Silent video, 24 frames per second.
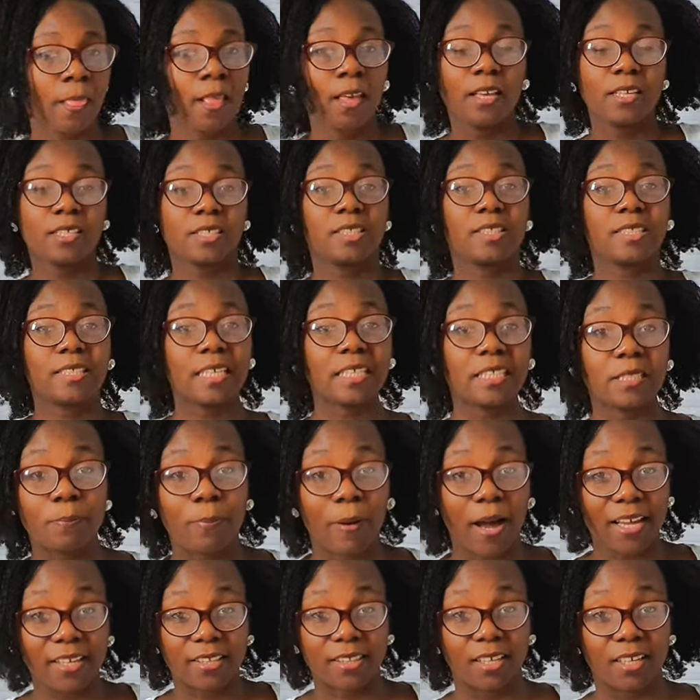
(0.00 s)
sit
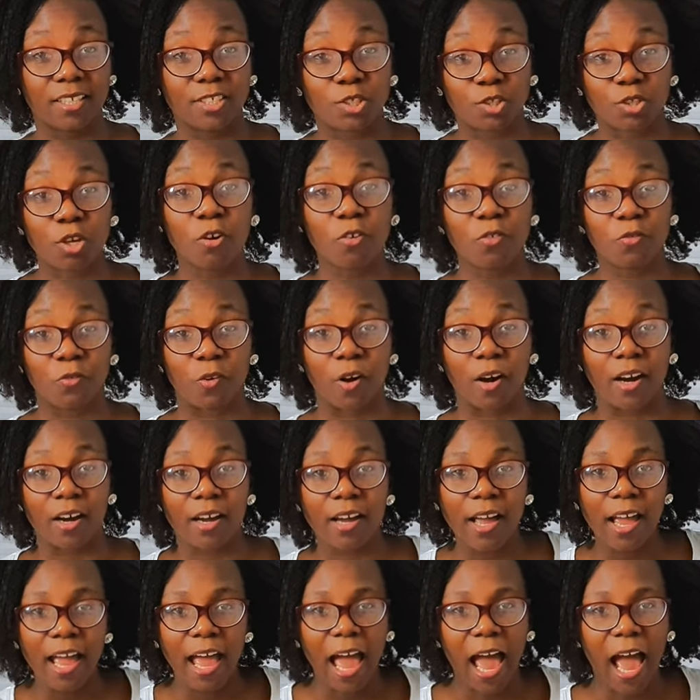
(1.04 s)
by the sofa
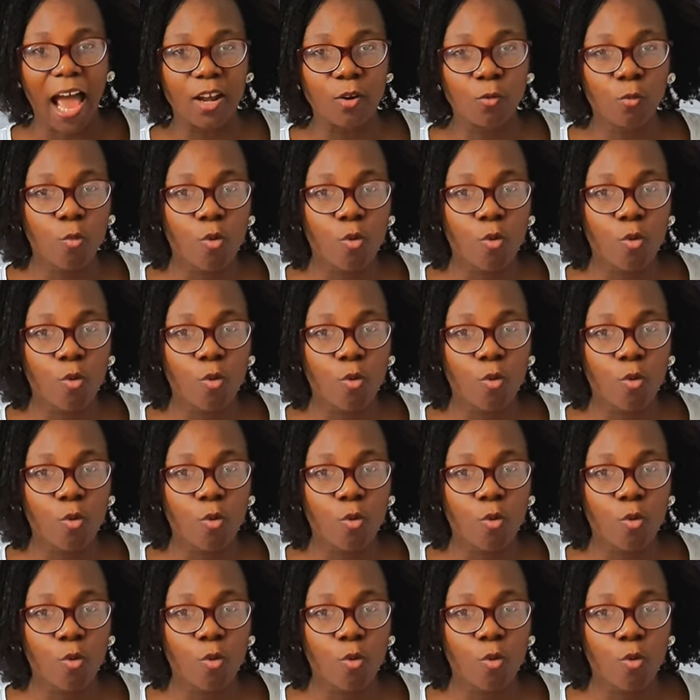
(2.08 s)
and